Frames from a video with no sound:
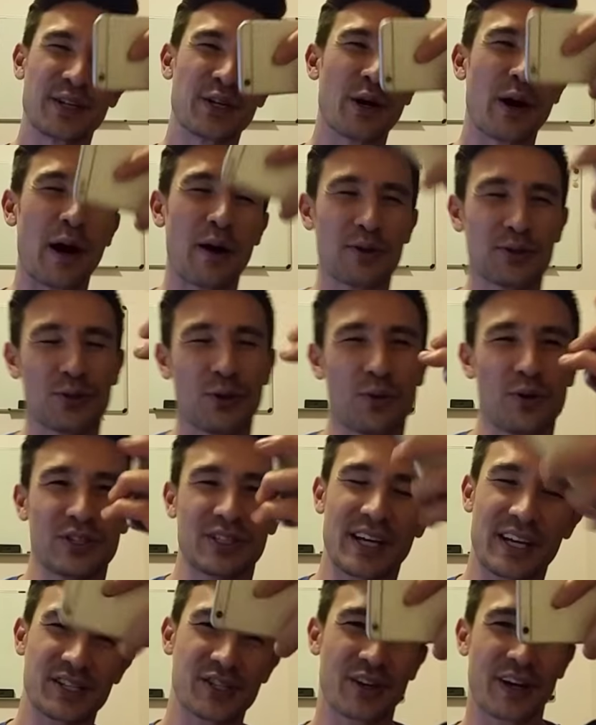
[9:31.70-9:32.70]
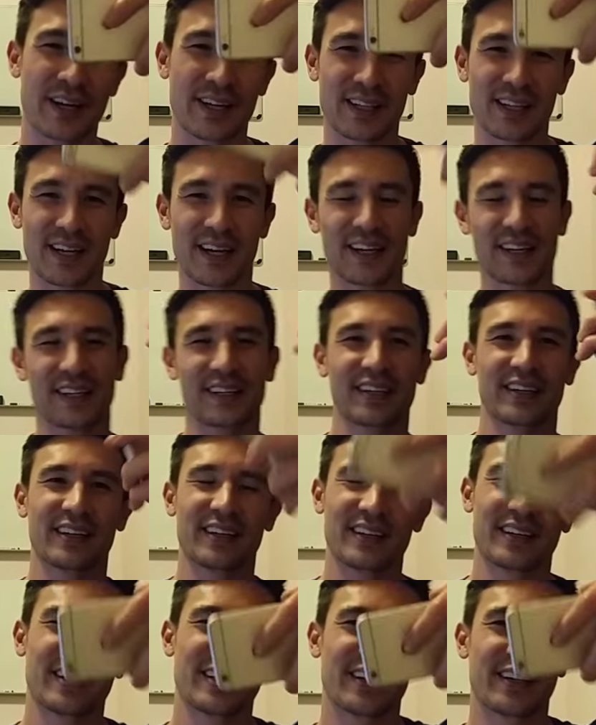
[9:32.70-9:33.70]
you know, I was always like trying
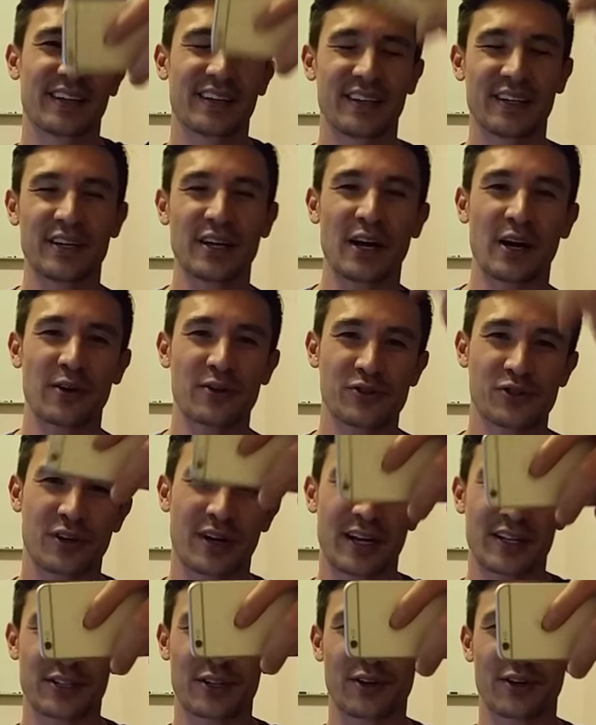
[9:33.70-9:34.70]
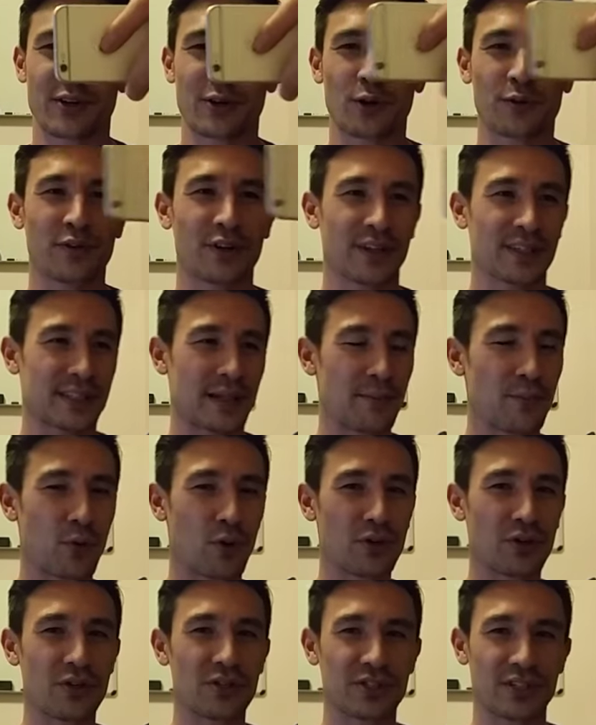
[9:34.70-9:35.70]
to trying to turn it over because I'm
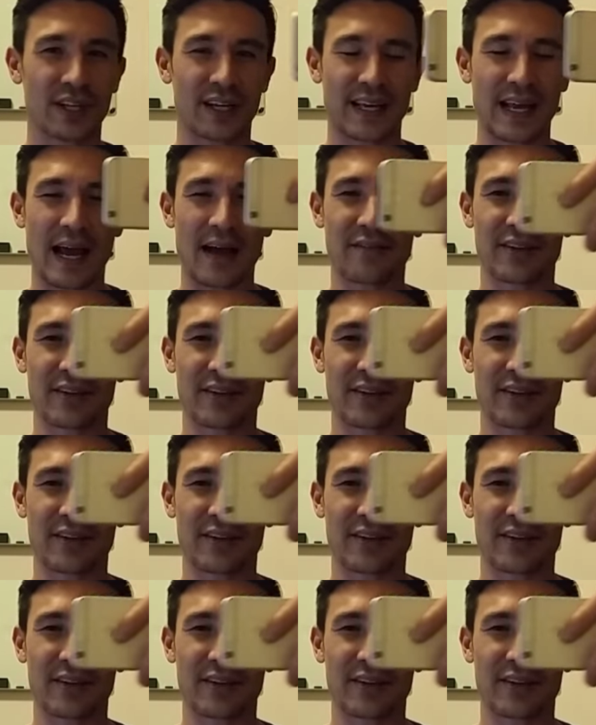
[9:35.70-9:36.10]
more used to like